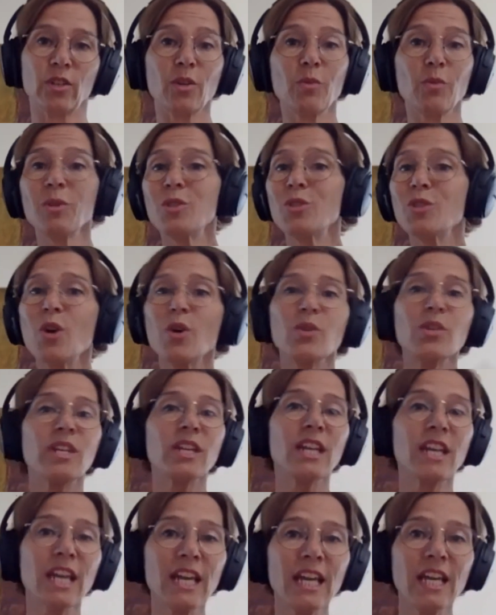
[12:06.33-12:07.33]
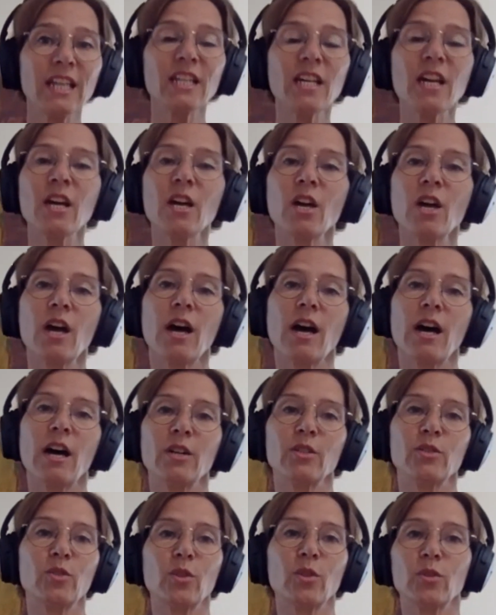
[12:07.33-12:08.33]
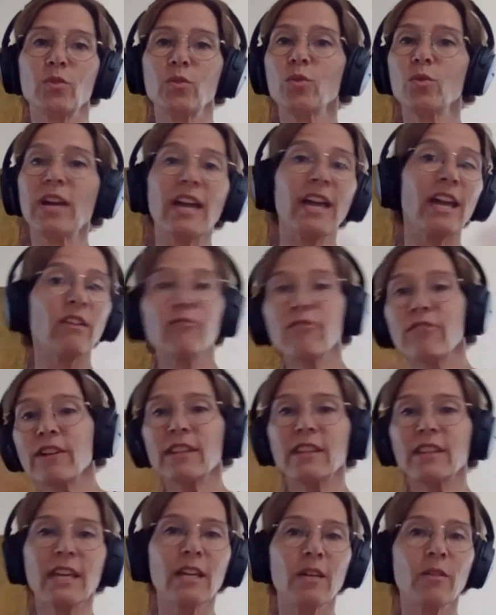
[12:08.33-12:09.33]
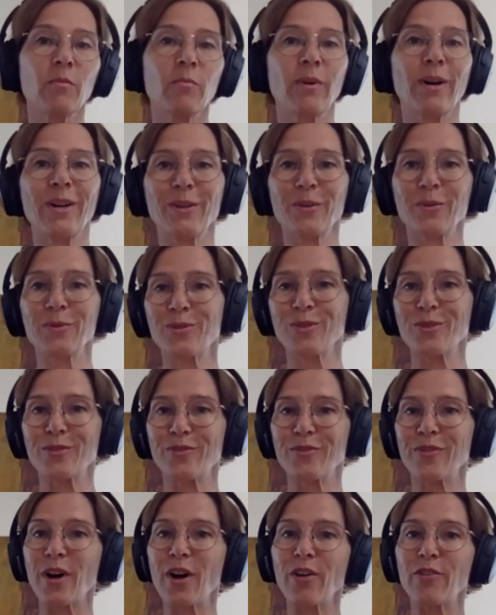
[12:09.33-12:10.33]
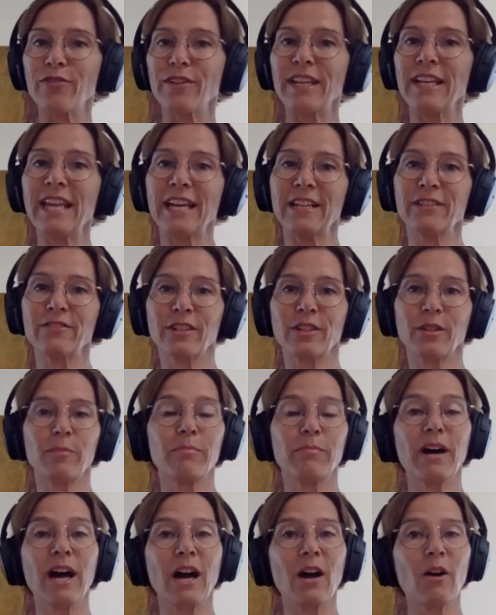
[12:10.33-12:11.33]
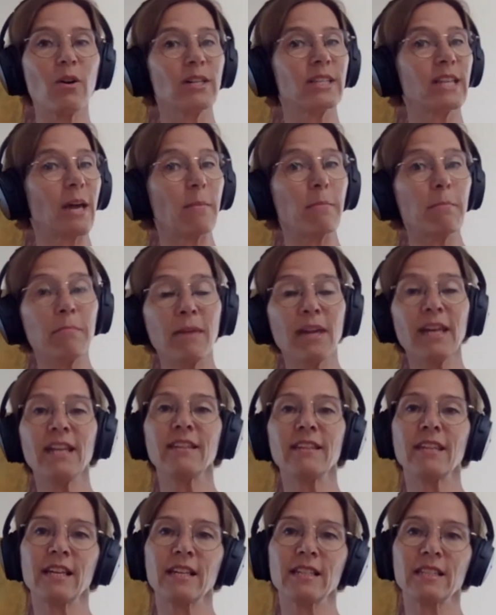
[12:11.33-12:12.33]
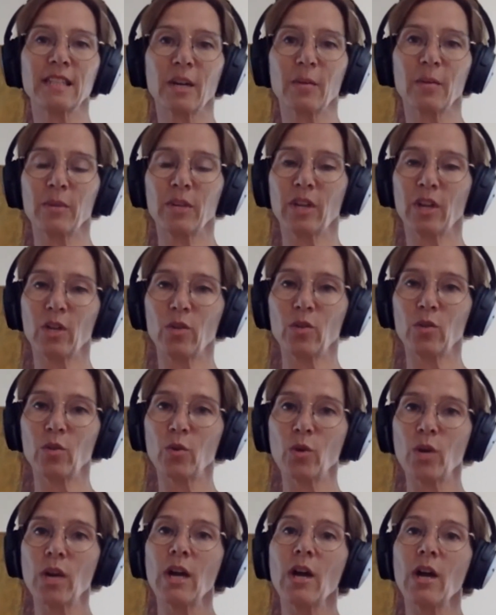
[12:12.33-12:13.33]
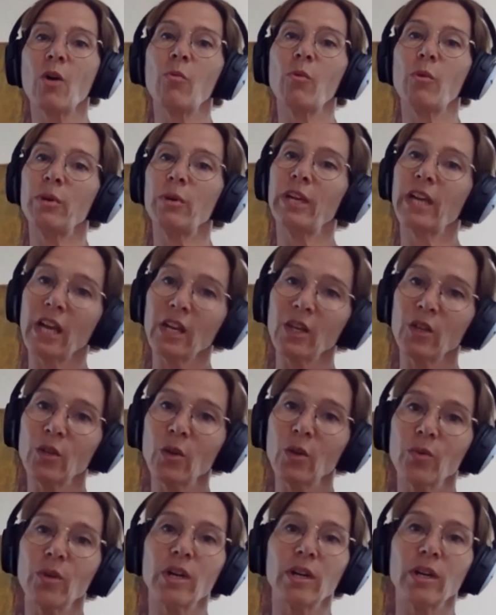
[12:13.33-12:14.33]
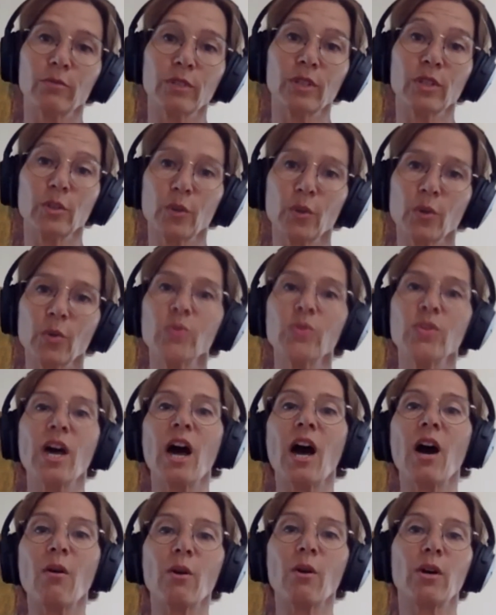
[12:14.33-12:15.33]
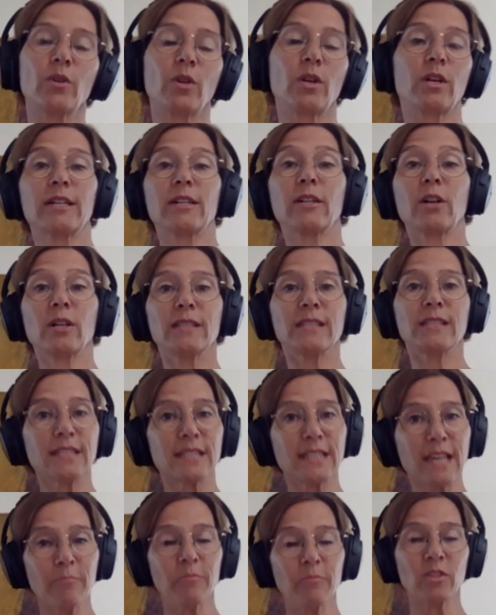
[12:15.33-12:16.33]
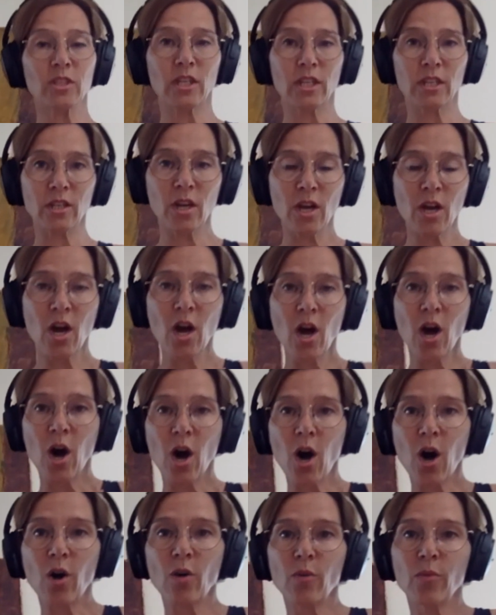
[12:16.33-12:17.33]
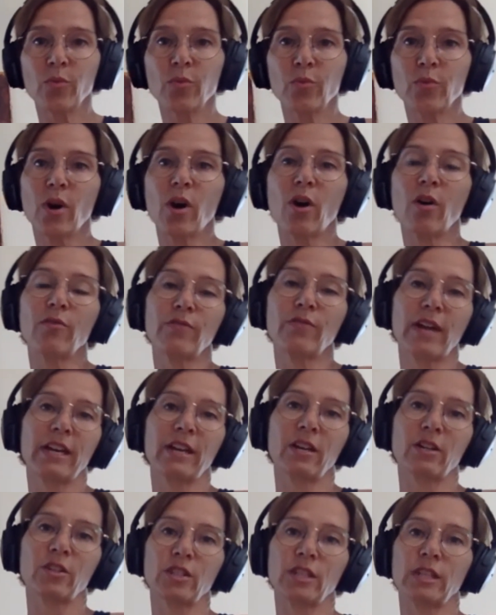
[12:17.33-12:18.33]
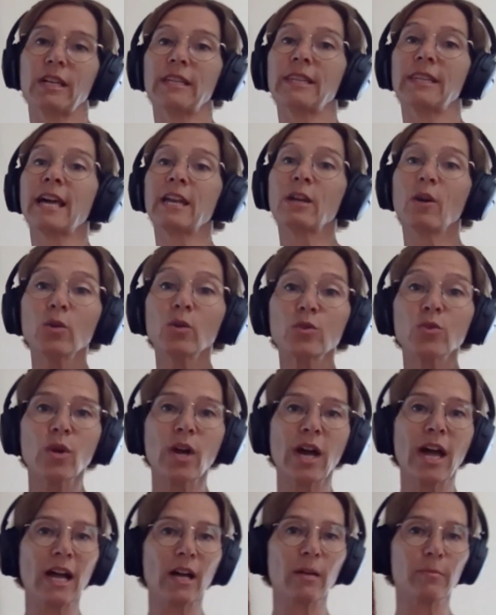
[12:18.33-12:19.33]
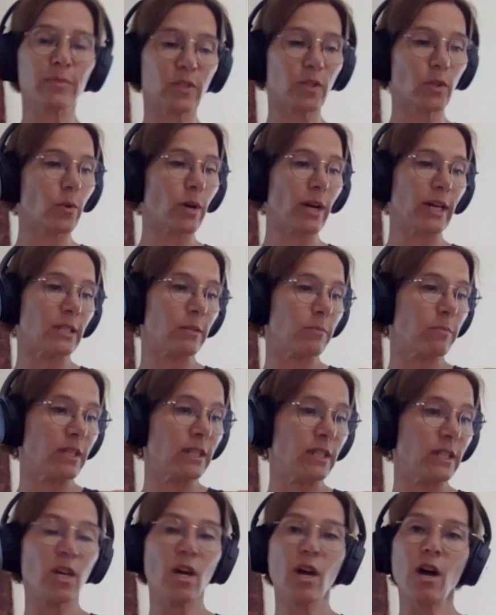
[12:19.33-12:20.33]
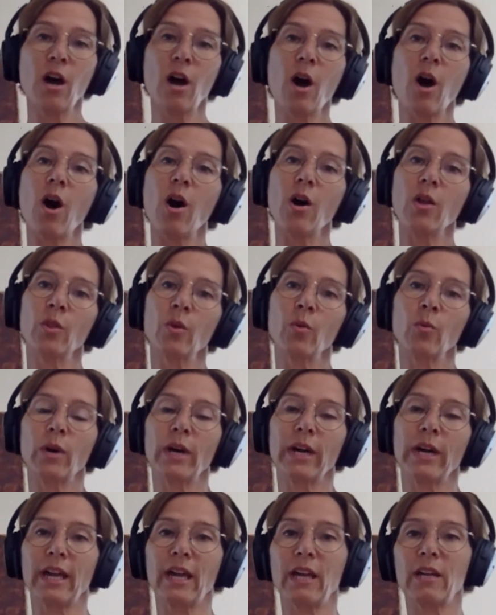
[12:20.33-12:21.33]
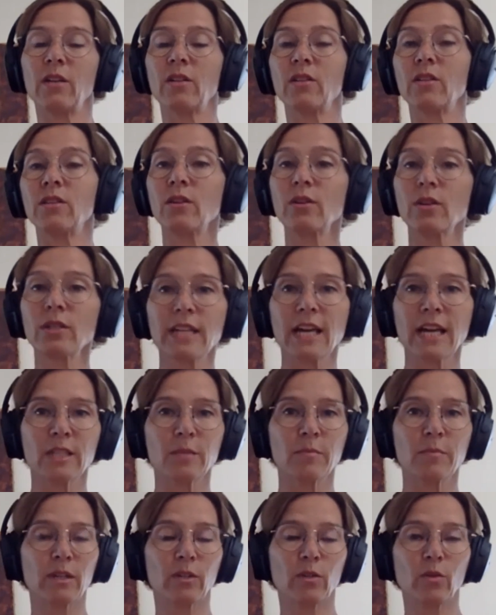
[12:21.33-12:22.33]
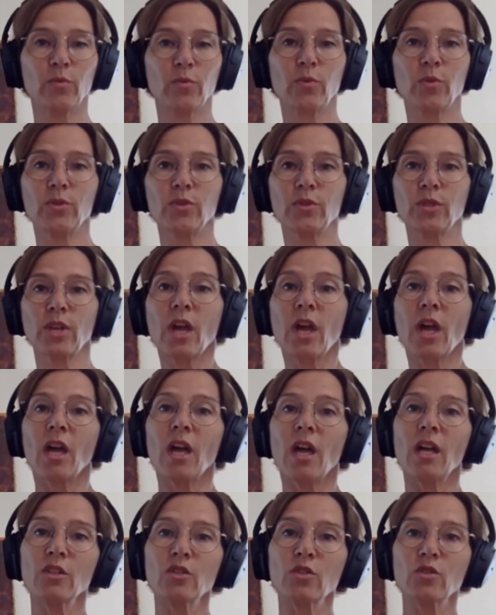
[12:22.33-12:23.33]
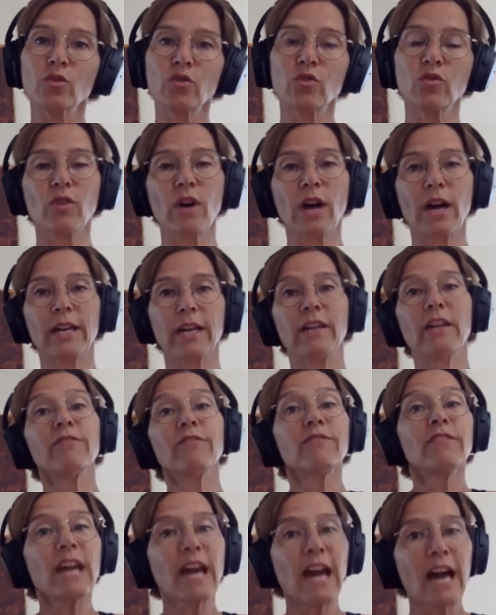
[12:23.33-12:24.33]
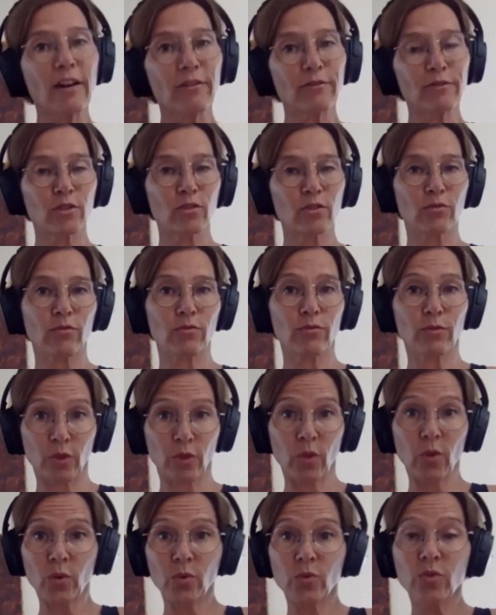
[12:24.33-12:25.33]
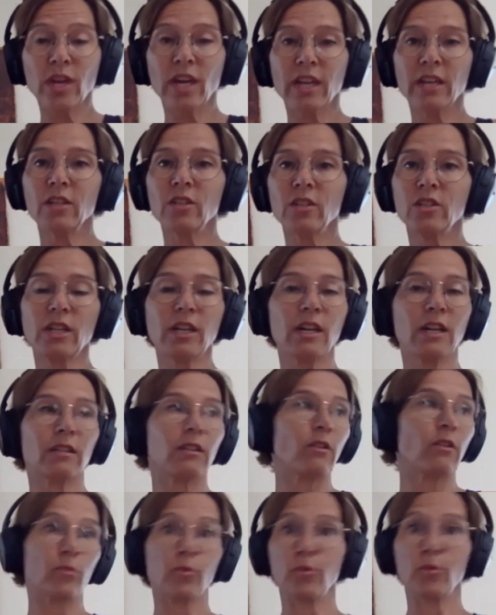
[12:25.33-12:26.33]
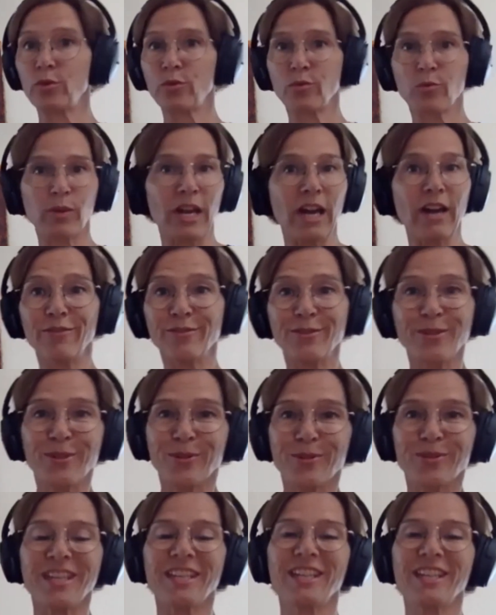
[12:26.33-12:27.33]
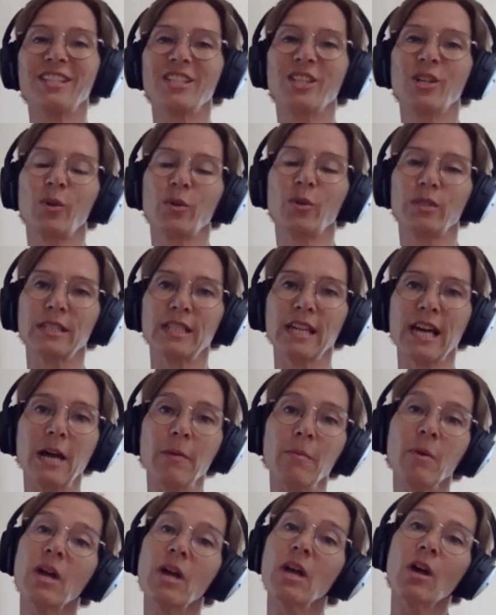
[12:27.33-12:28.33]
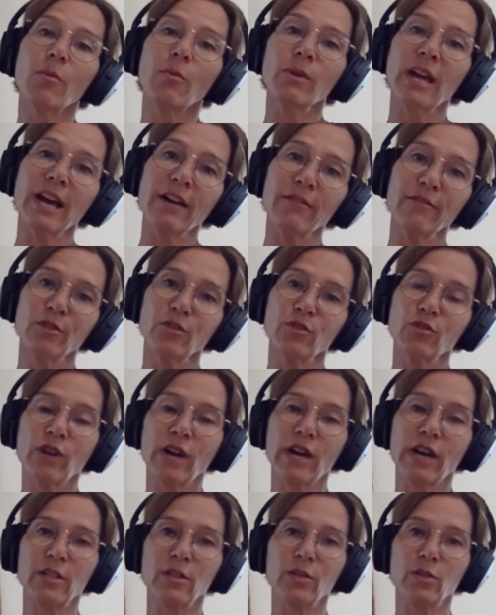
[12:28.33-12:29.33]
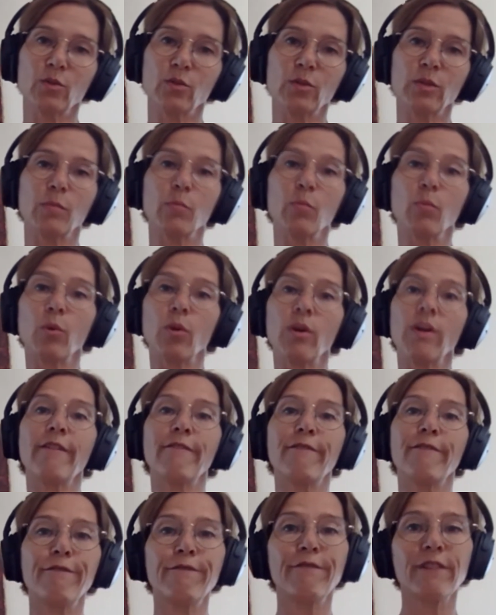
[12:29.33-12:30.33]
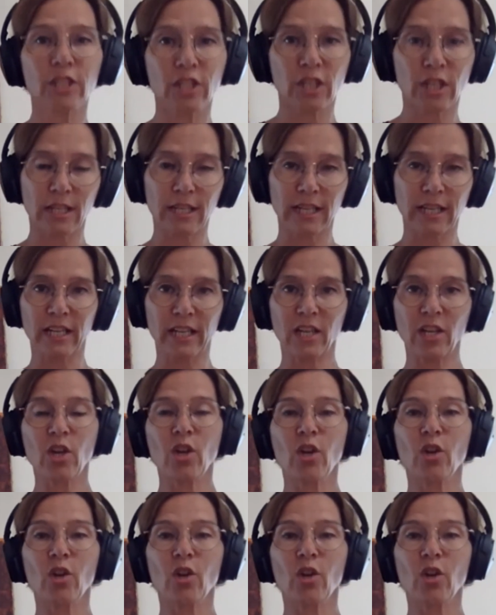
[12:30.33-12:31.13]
You know, we don't need to do everything by use of electrical power. There are many things that we can do where we can reduce our consumption of energy, and that also helps quite a bit on the way. And the third aspect, of course, is to try, if we have to use energy, and of course we have to use energy all the time, we have to try to do it more efficiently.